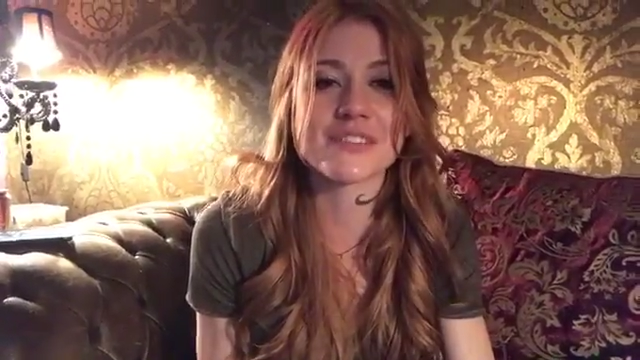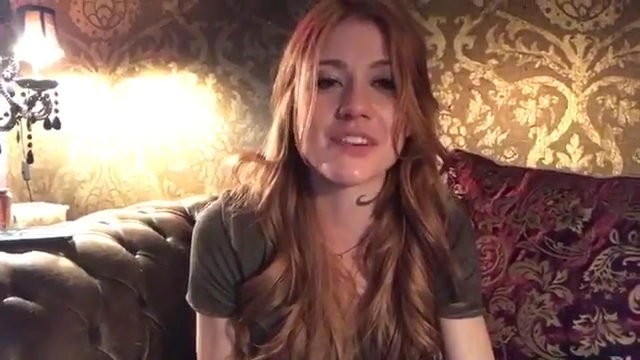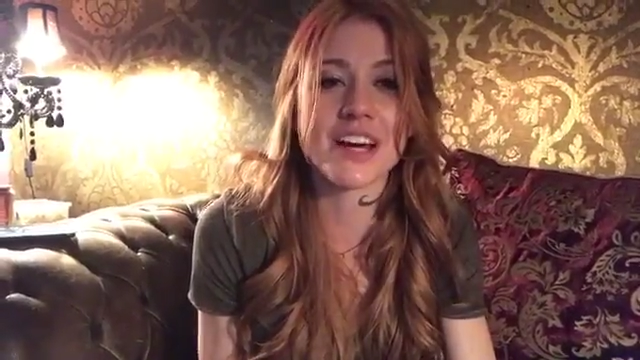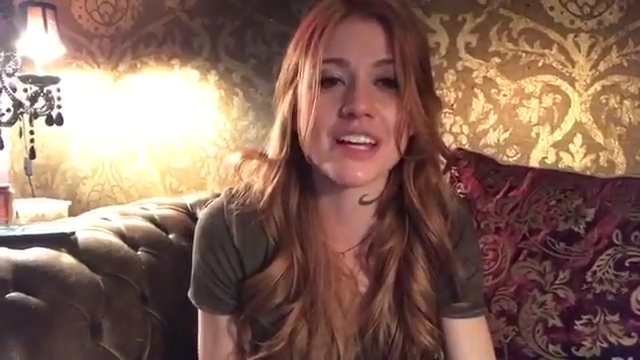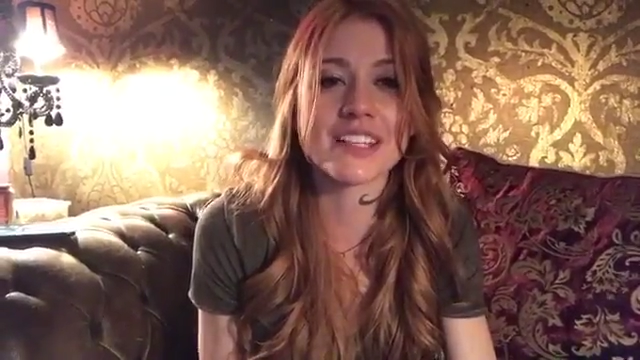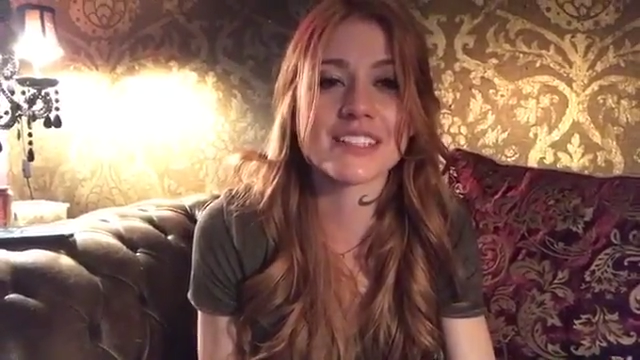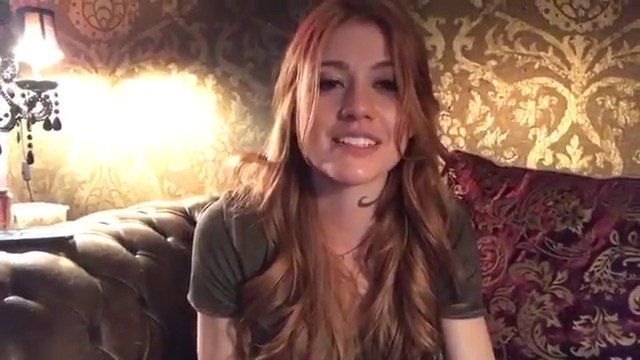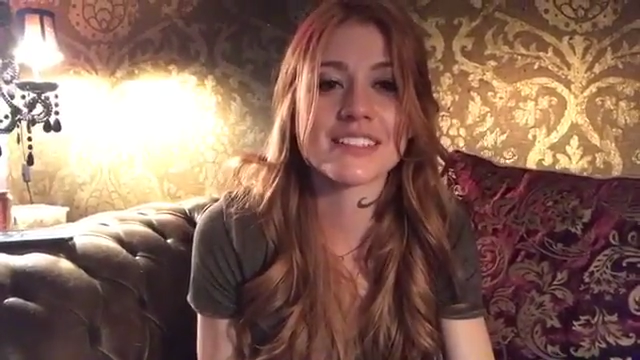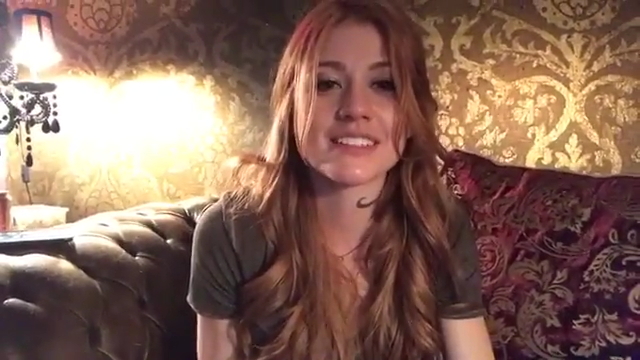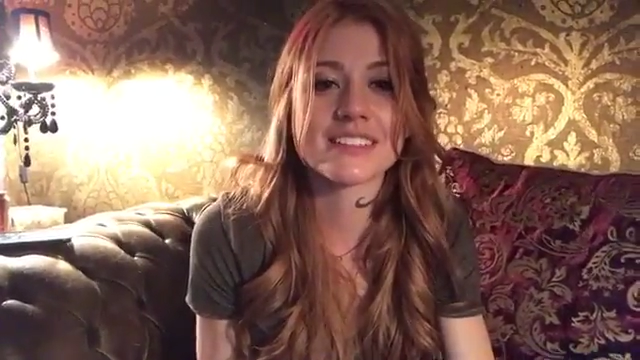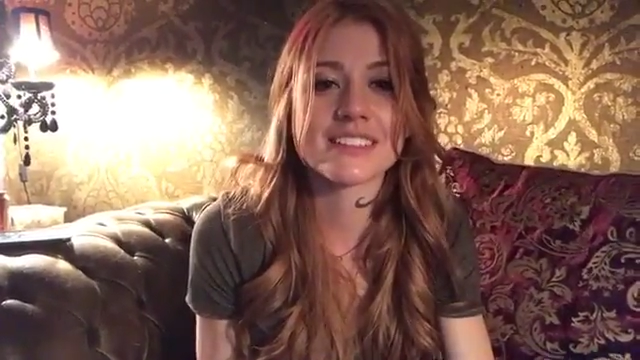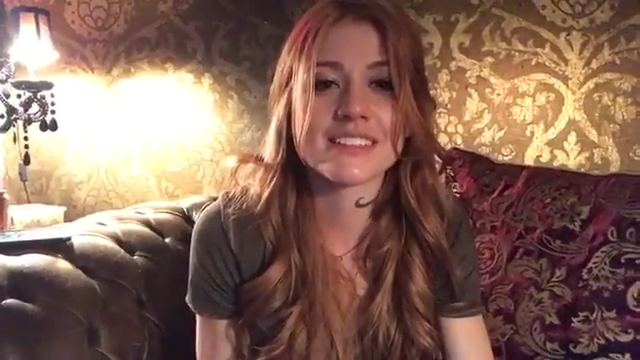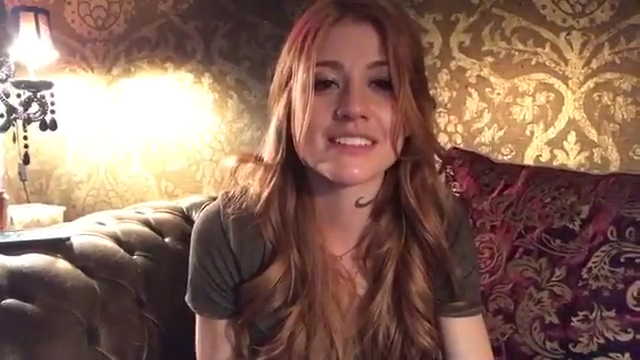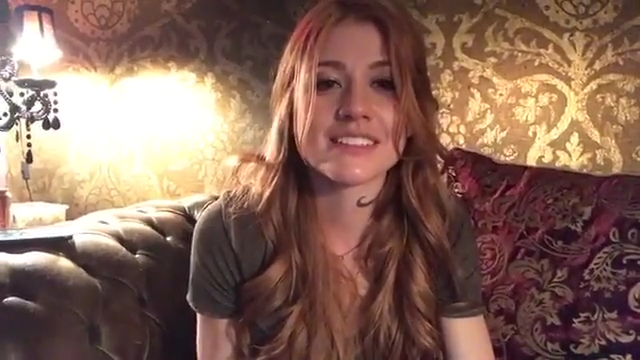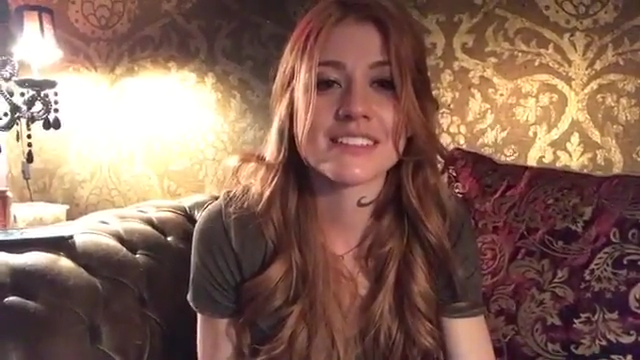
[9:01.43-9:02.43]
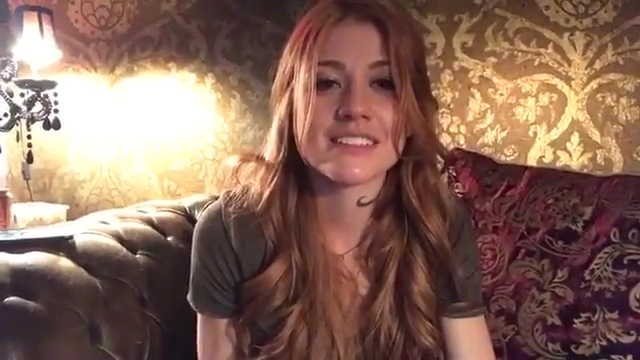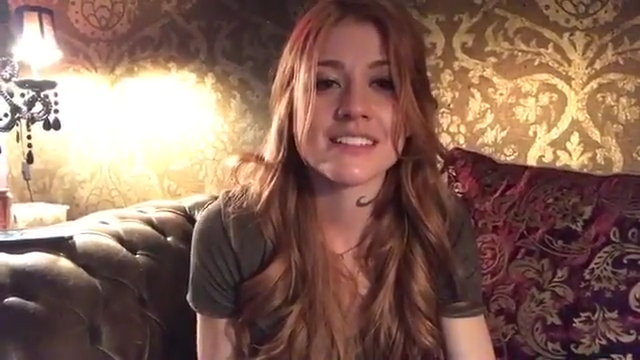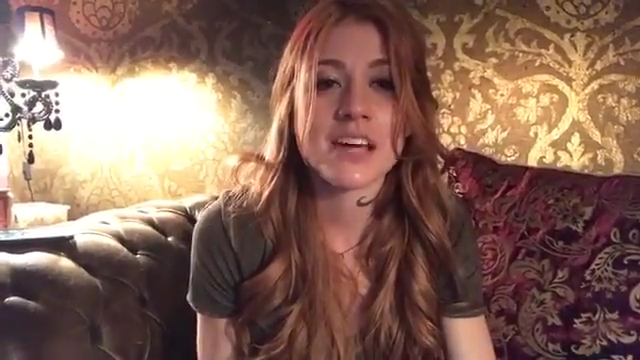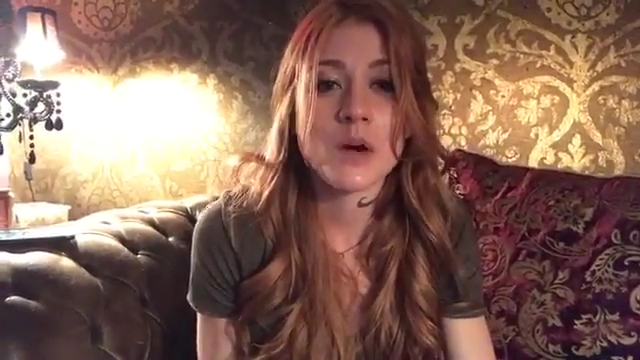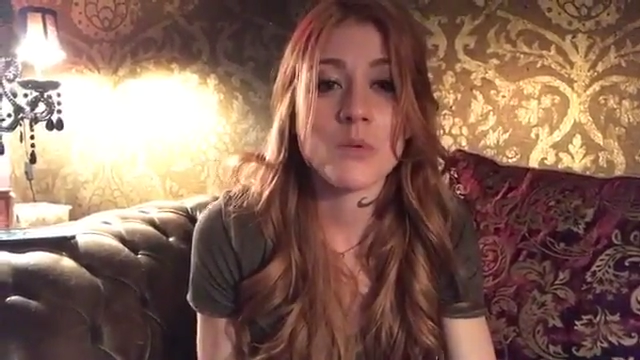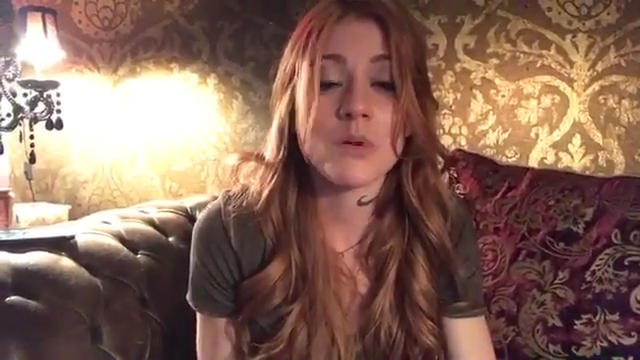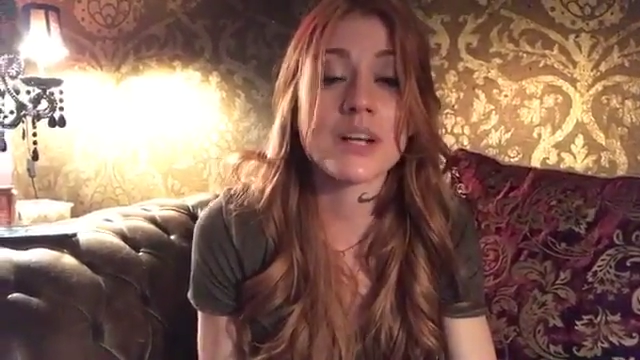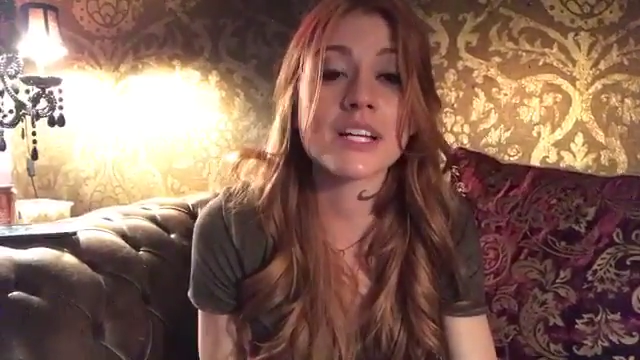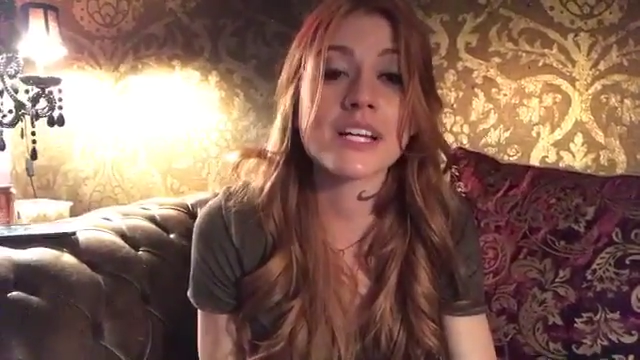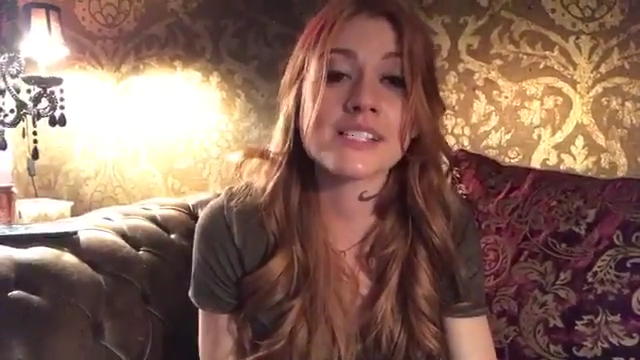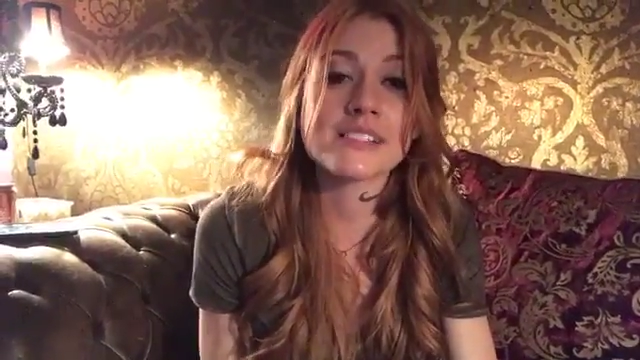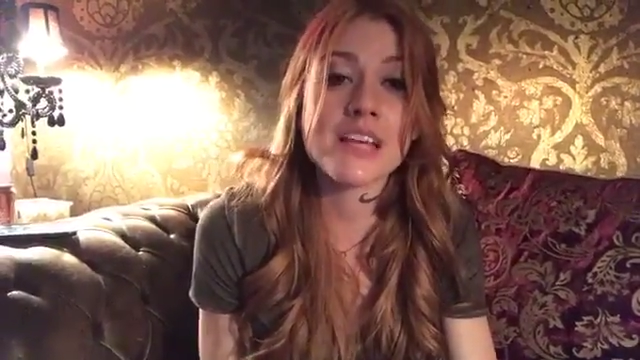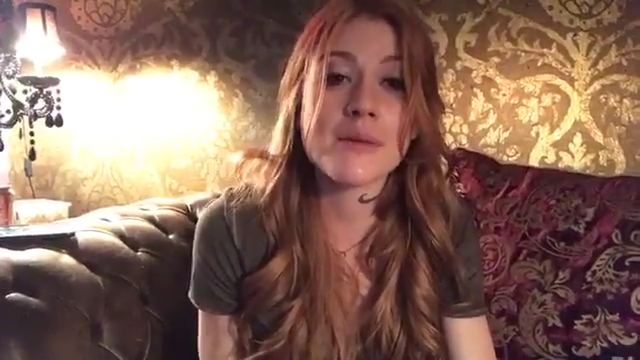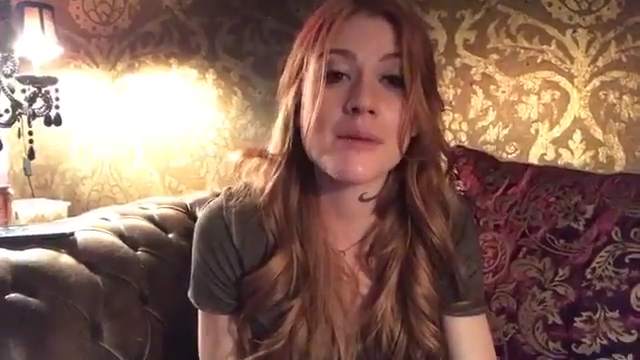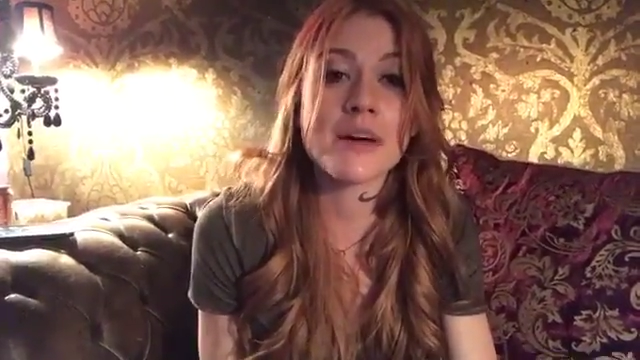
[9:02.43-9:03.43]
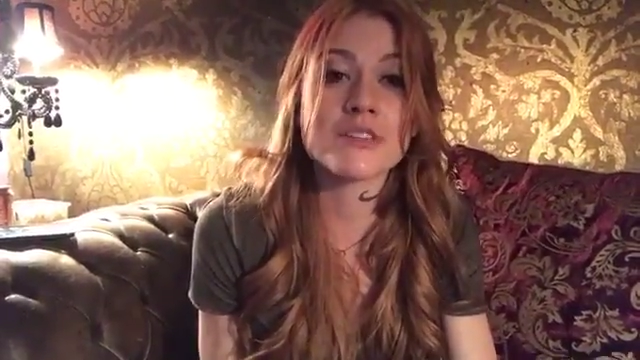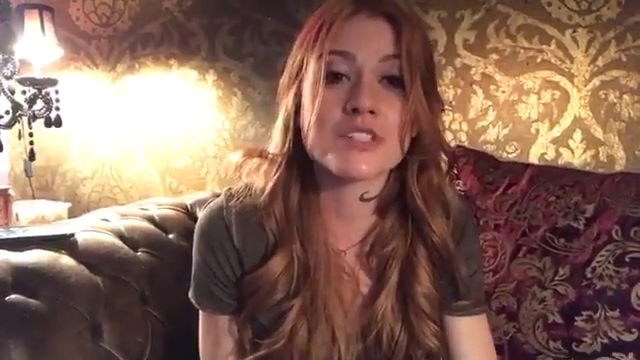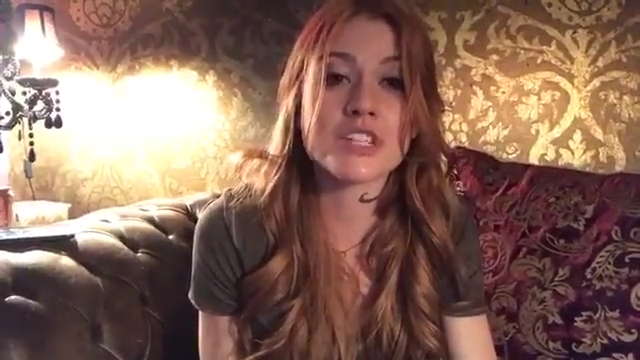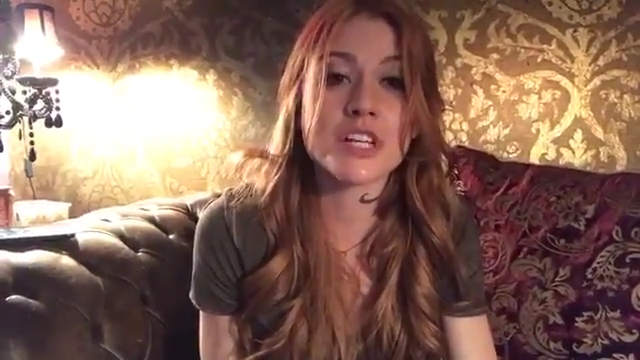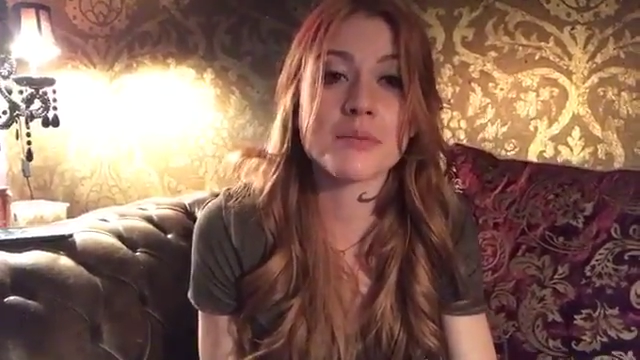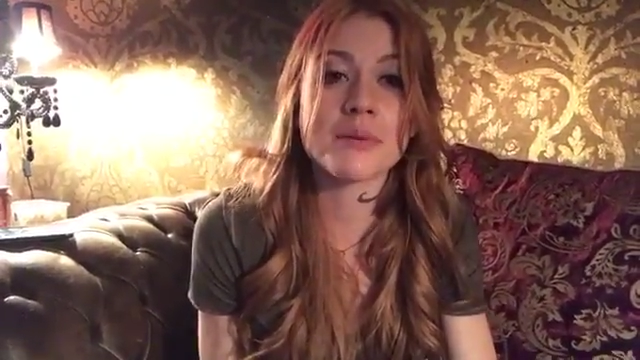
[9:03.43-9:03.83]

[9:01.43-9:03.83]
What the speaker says: fight. What can I say about Gia